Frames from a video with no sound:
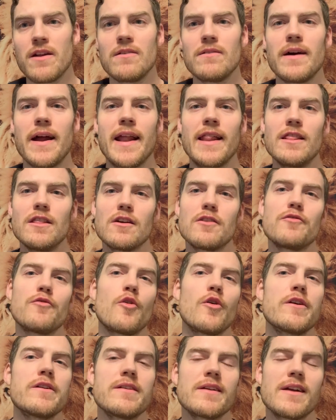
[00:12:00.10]
and I look
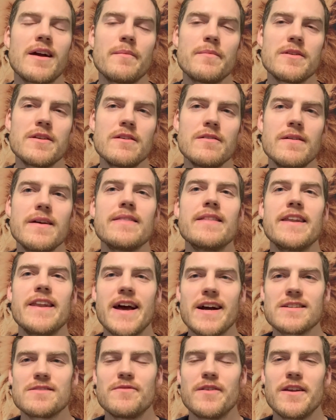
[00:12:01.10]
forward to coming to you in the
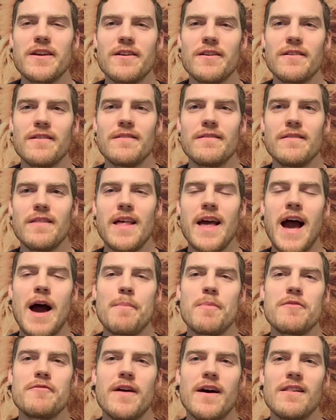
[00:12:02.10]
next video. Happy
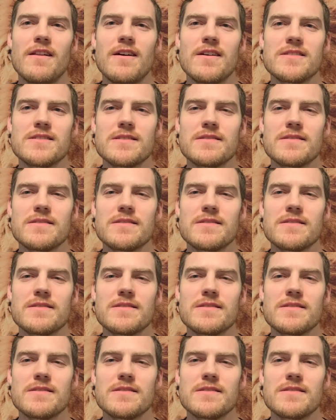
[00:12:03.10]
fat loss.